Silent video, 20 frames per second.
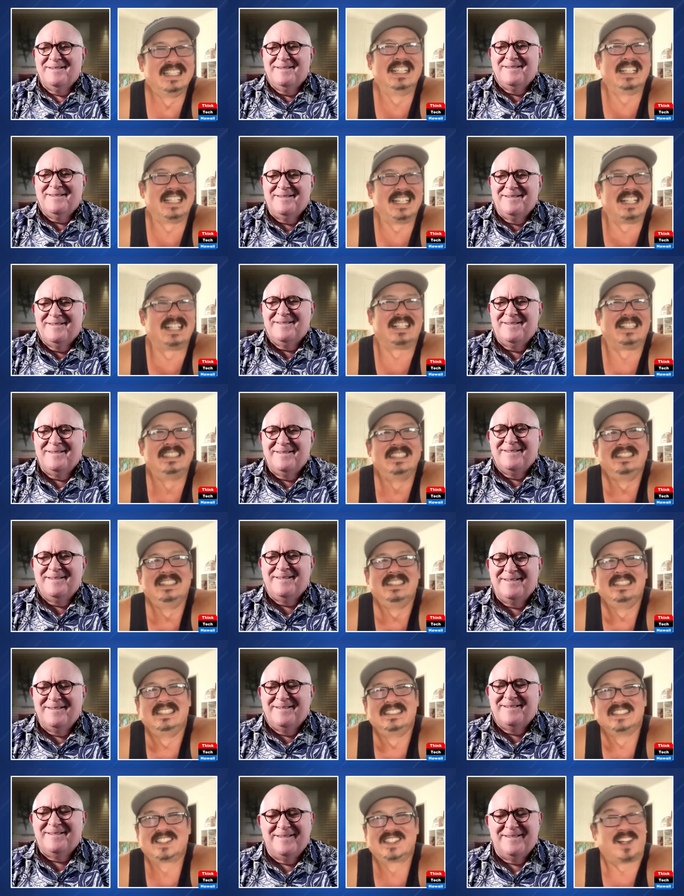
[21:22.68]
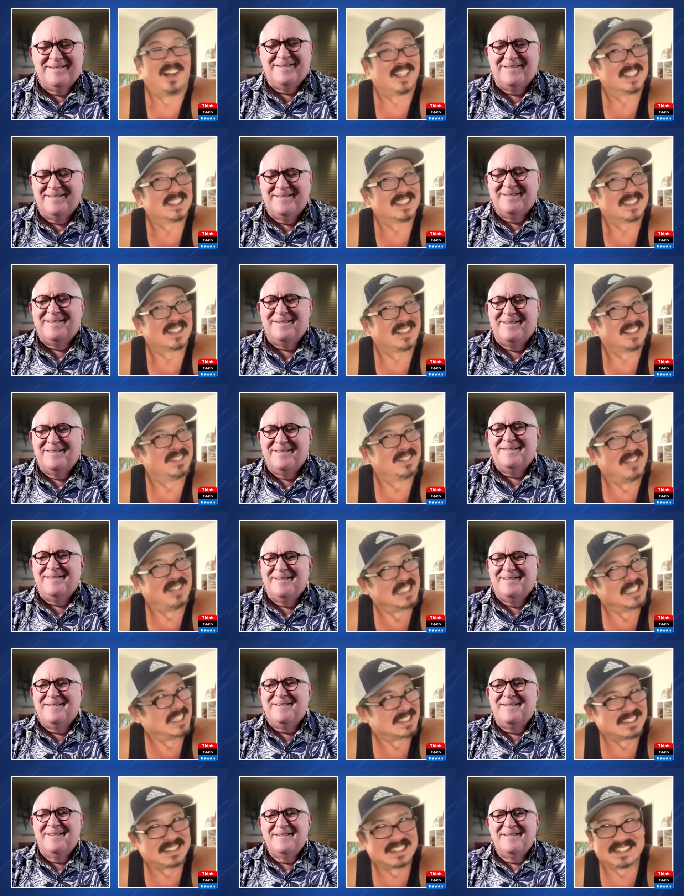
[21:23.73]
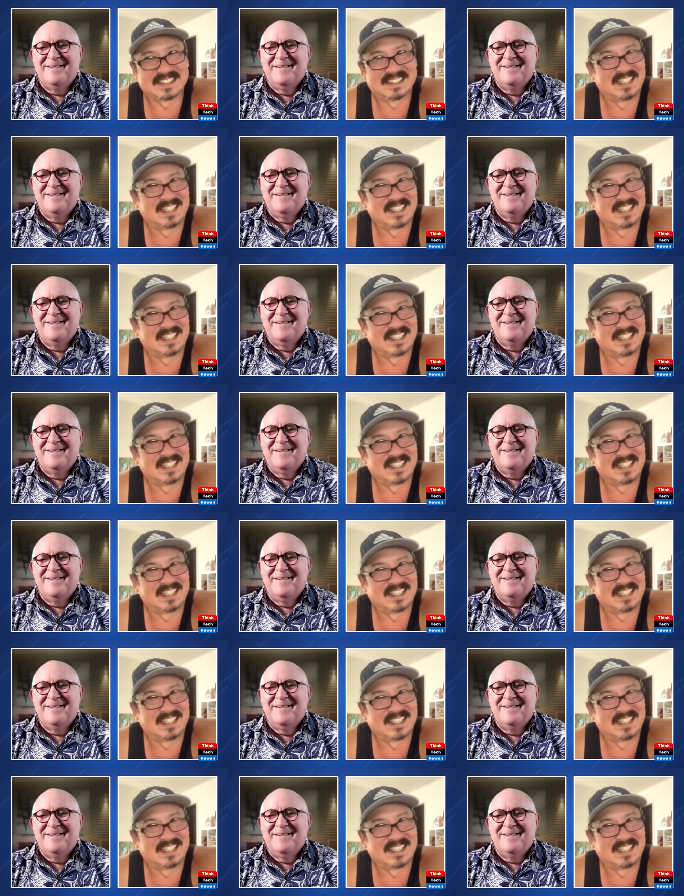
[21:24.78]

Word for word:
Speaker 1: yeah chaucer my guess is